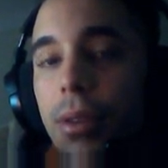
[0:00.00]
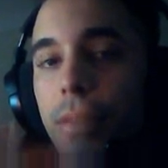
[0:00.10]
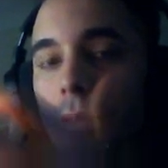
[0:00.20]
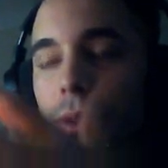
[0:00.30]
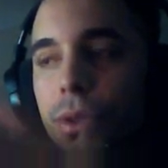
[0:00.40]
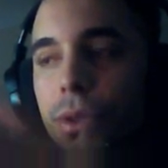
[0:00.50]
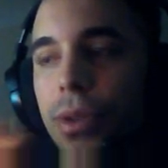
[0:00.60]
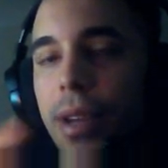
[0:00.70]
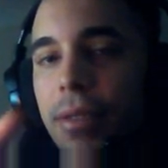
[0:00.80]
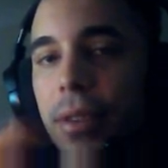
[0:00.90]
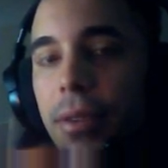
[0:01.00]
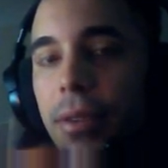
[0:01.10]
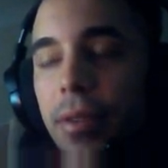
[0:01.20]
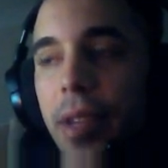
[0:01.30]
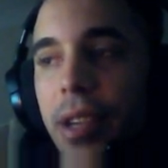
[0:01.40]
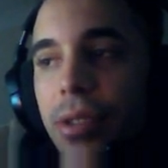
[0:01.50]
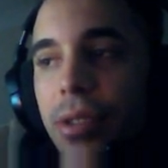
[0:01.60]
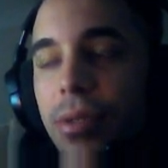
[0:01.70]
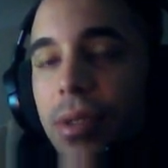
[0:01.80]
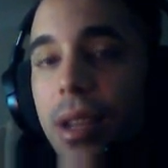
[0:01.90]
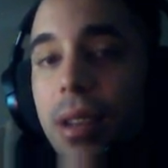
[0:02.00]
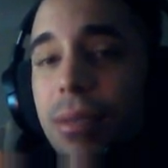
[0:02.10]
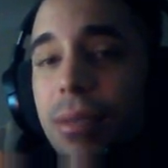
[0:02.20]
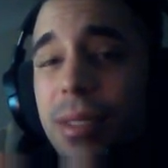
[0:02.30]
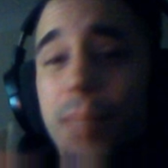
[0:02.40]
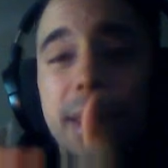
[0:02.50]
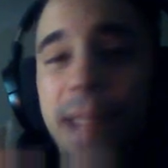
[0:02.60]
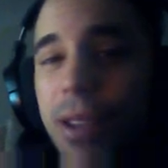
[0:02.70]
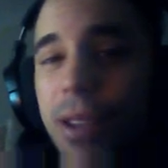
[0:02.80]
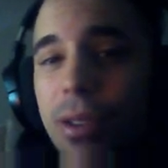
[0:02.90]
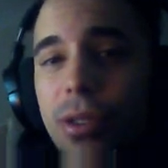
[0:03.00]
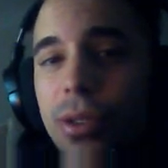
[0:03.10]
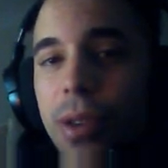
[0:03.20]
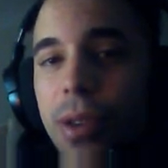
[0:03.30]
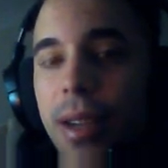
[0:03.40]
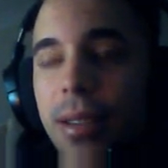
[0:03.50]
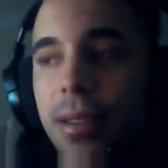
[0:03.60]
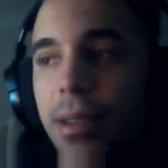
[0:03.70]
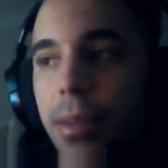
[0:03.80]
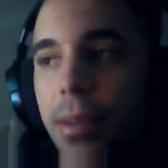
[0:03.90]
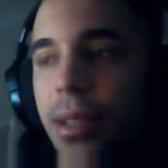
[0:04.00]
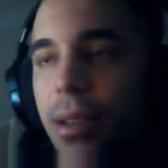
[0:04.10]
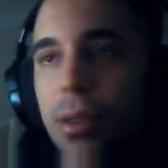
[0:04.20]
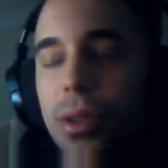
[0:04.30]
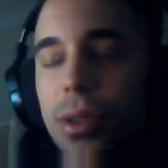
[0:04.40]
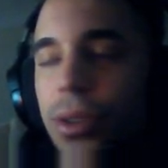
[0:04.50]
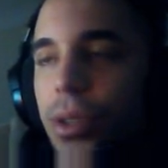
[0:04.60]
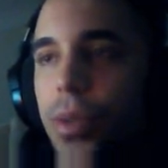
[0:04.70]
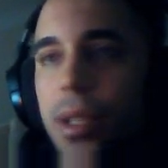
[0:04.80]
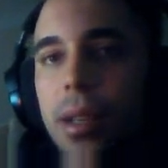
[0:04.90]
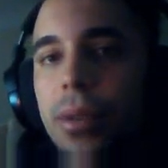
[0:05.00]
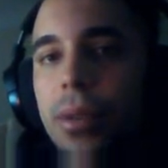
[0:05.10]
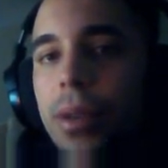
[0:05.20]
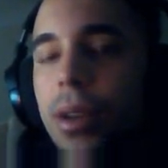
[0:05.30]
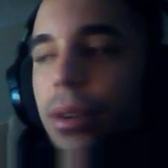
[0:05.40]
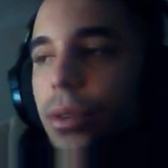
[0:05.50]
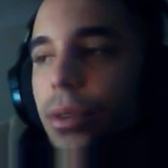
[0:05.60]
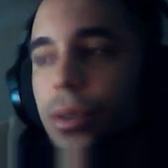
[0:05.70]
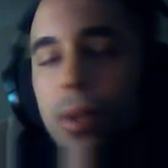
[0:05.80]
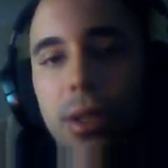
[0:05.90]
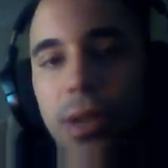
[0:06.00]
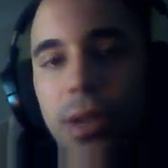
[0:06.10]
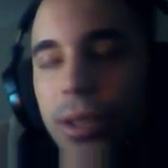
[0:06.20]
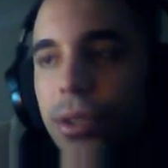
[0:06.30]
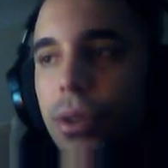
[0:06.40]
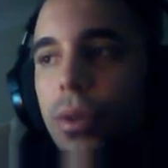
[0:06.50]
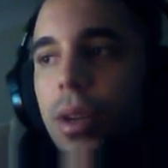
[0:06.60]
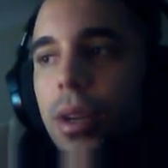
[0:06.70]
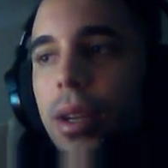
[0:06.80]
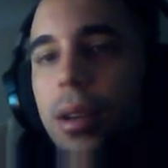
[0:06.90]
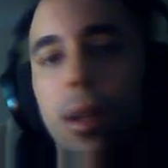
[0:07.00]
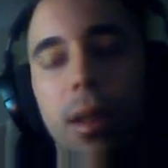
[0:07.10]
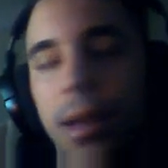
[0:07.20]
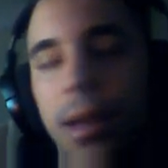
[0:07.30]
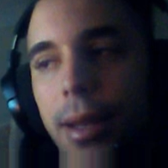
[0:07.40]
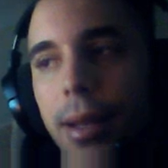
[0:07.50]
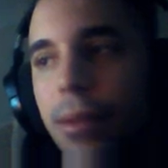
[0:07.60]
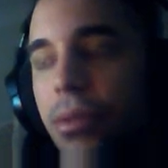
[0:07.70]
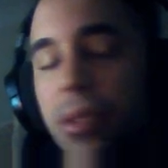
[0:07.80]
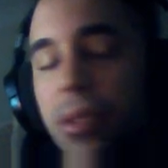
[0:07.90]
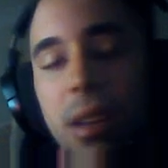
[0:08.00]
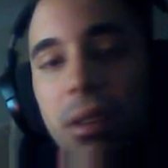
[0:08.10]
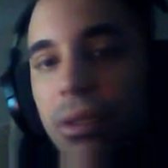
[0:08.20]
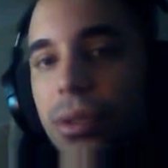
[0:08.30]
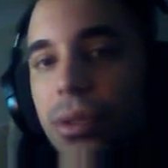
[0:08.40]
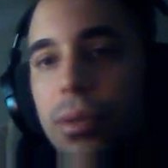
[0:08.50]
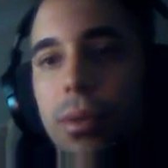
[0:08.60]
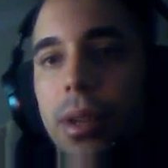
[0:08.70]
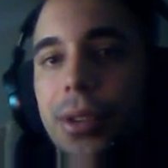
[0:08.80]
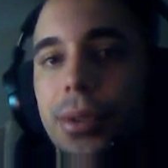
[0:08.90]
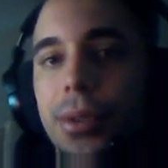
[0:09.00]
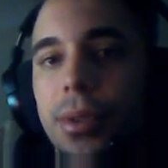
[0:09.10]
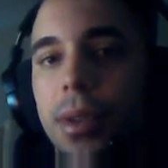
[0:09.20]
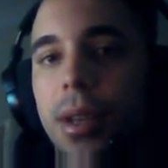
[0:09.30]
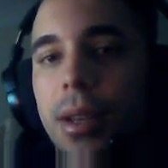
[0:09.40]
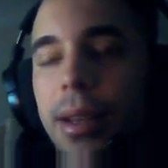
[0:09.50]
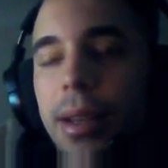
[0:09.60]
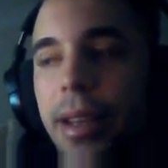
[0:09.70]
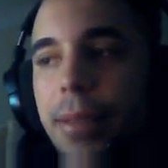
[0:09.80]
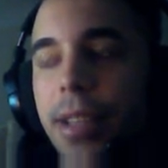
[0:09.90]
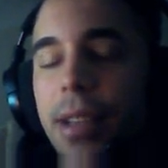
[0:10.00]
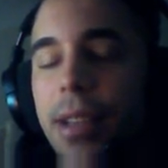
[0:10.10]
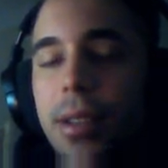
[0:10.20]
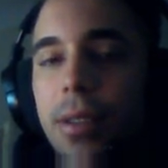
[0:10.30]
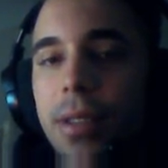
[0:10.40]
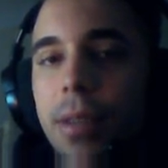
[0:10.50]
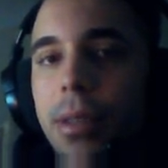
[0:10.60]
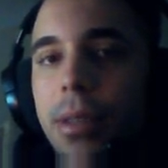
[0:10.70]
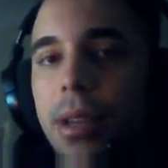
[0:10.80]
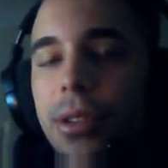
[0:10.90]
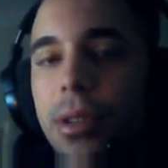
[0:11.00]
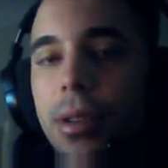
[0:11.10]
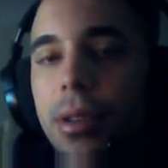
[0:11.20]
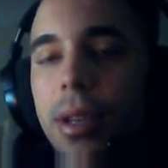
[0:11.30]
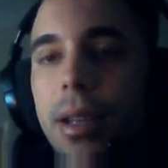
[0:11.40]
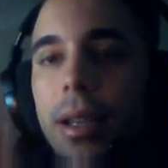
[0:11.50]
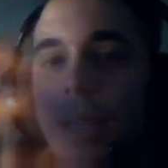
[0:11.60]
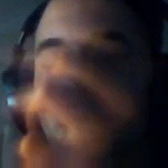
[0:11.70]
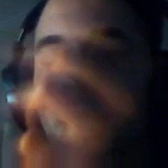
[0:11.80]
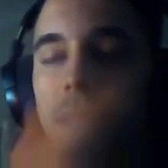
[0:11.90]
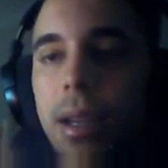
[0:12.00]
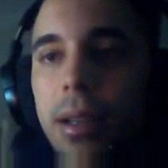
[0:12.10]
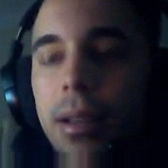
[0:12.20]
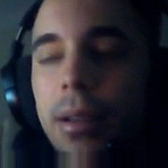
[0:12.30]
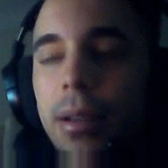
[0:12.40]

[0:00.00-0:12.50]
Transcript: those 2 that I failed the verifications, simply psychological, guys. Simply psychological, not to do with skill, not to do with the strategy not working, nothing like that. Just psychological issues that I kept self-sabotaging. And I